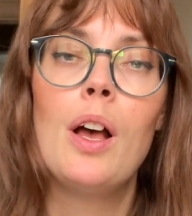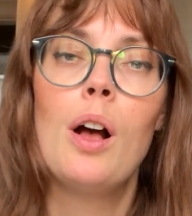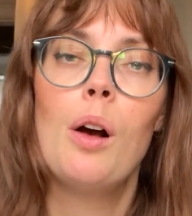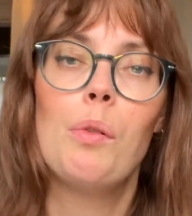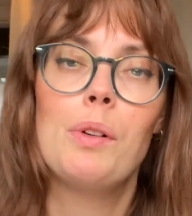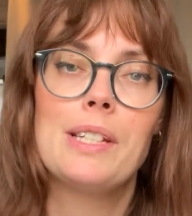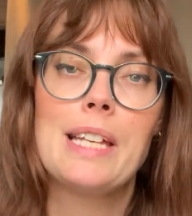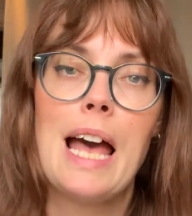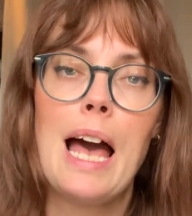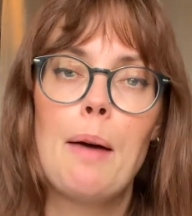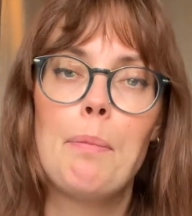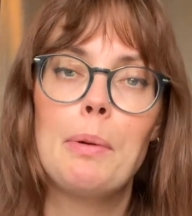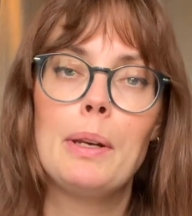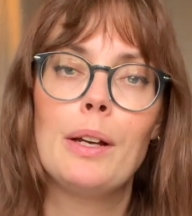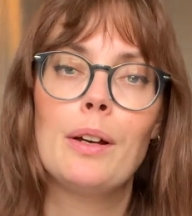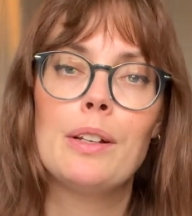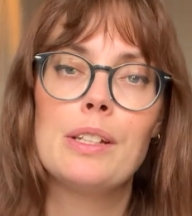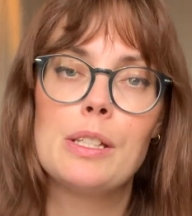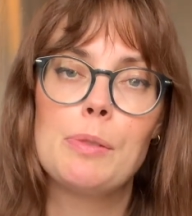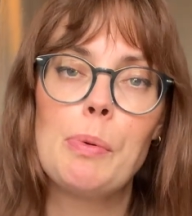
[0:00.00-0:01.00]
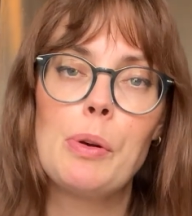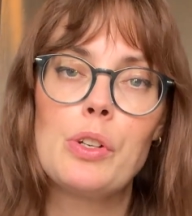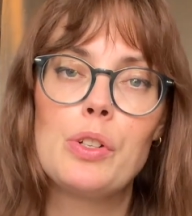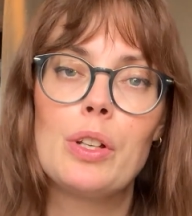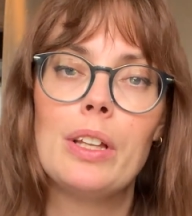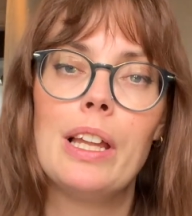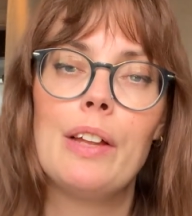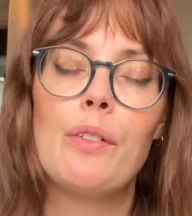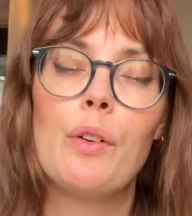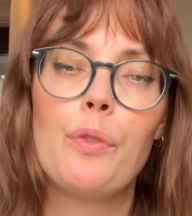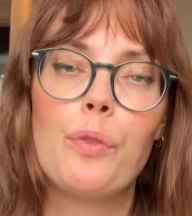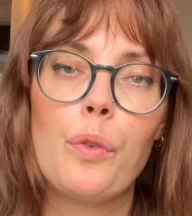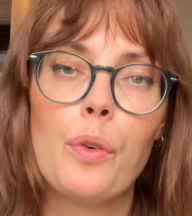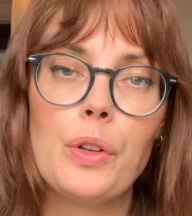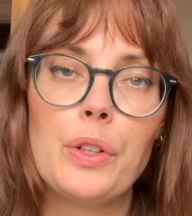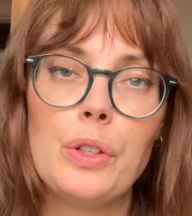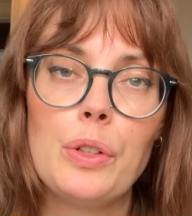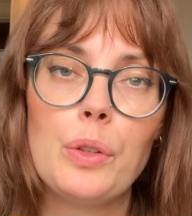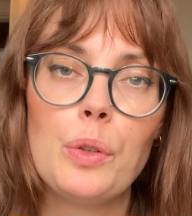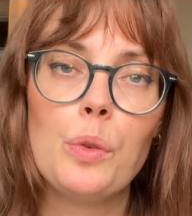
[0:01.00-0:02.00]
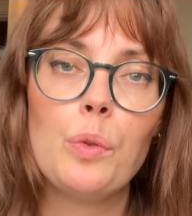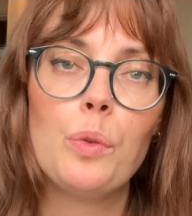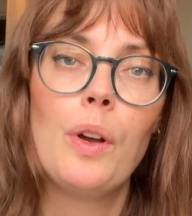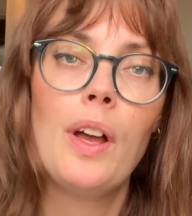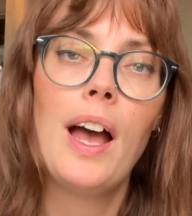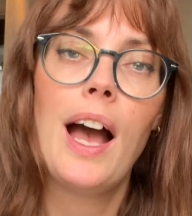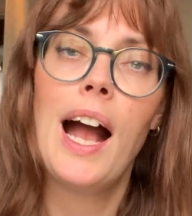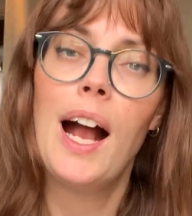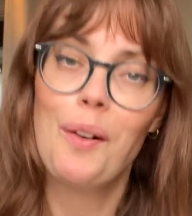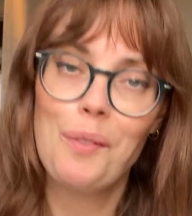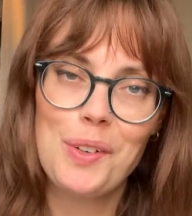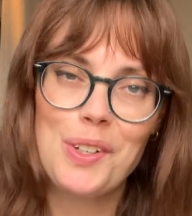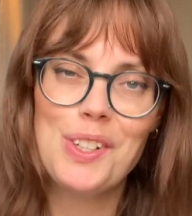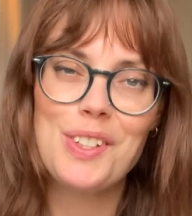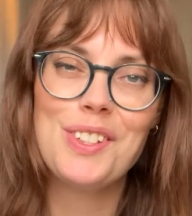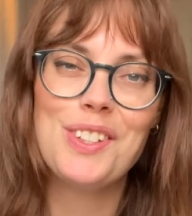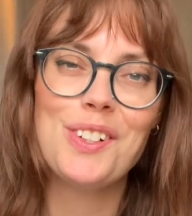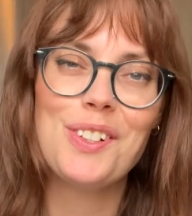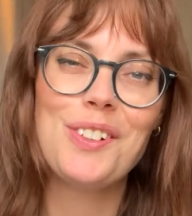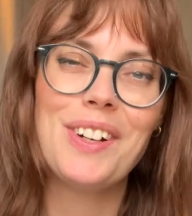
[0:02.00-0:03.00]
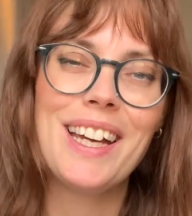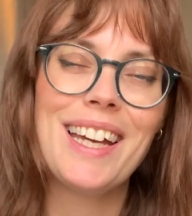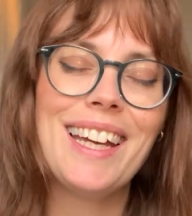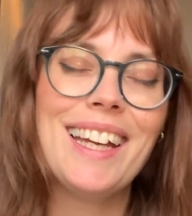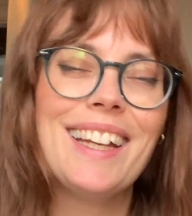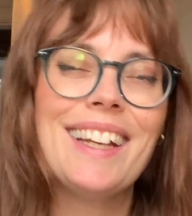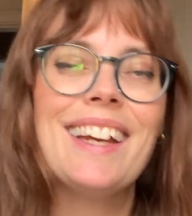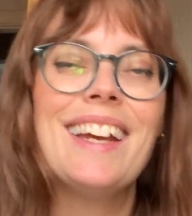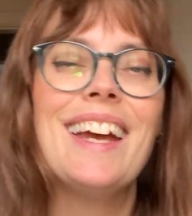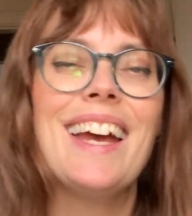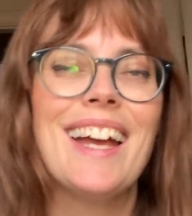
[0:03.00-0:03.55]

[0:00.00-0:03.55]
What's happening on a spiritual level for you? How are you doing?